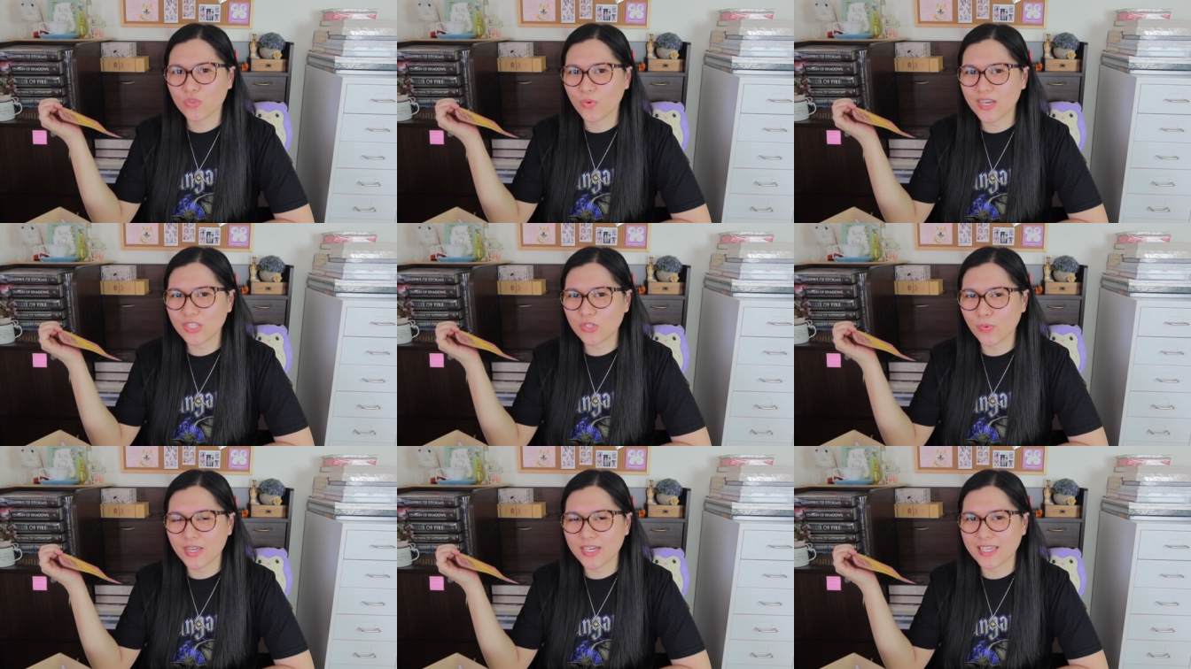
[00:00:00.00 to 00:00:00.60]

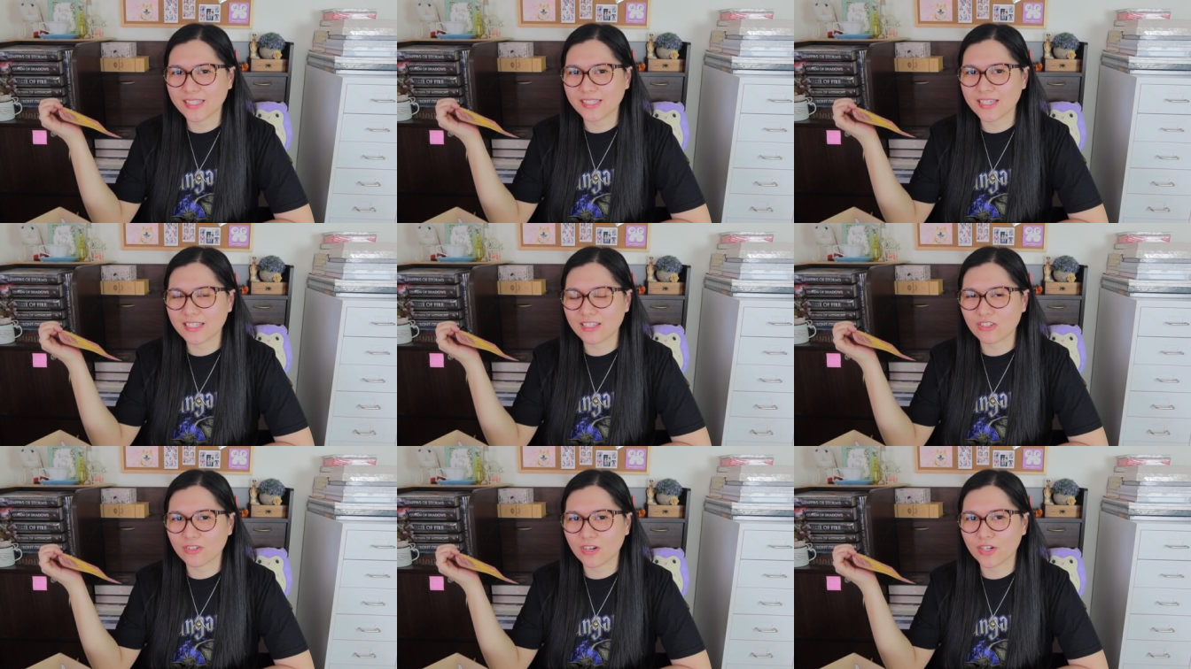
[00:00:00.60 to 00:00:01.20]
2020
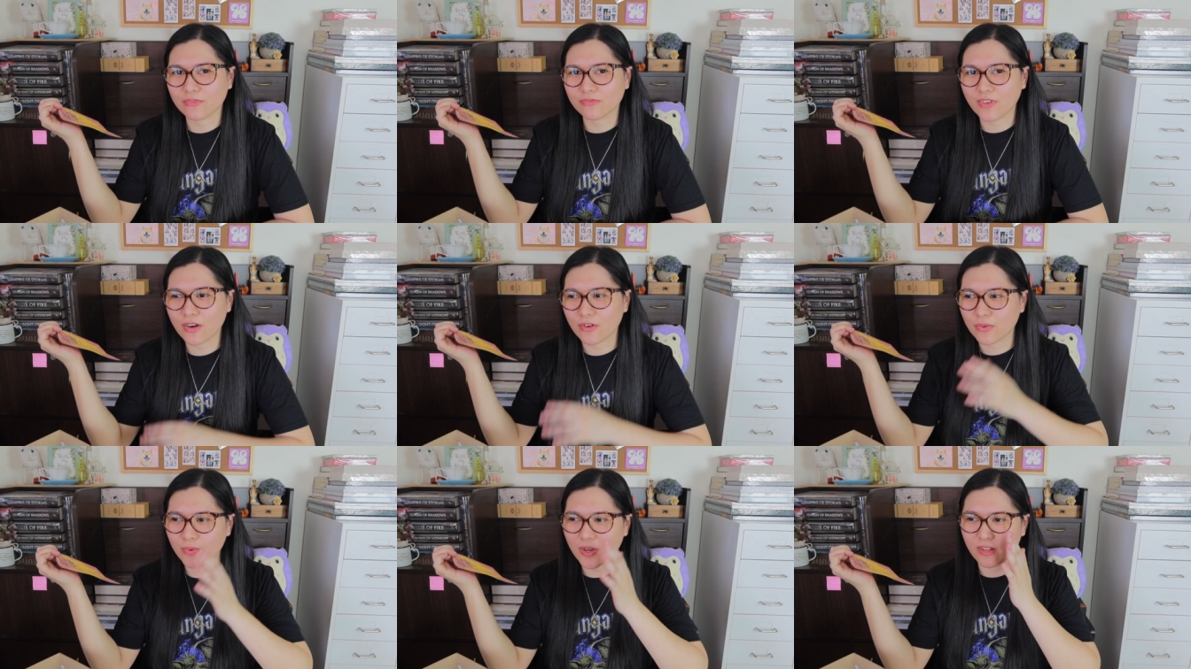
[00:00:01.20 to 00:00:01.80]
didn't start
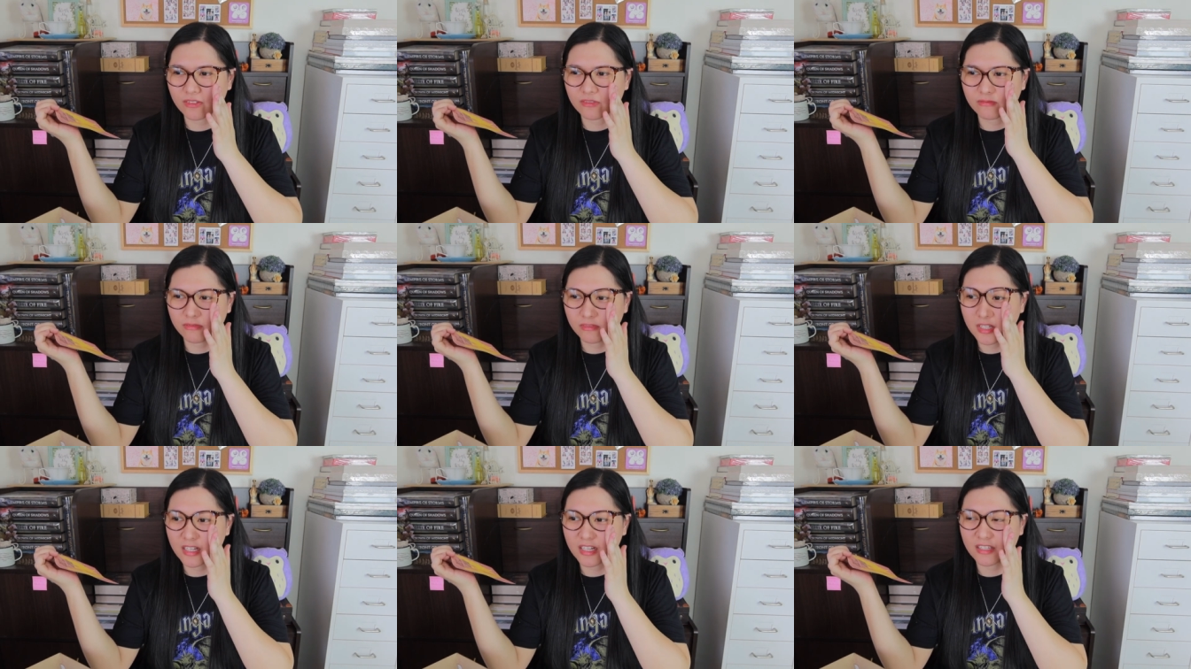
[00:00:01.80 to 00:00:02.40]
very well,
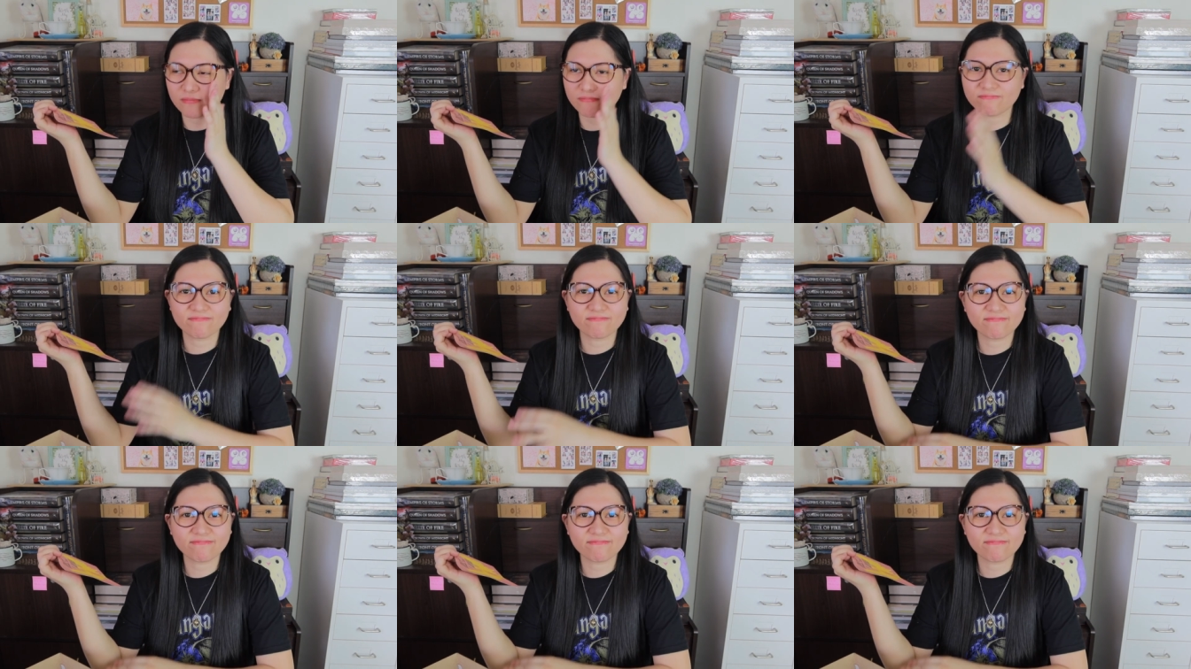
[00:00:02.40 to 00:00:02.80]
did it?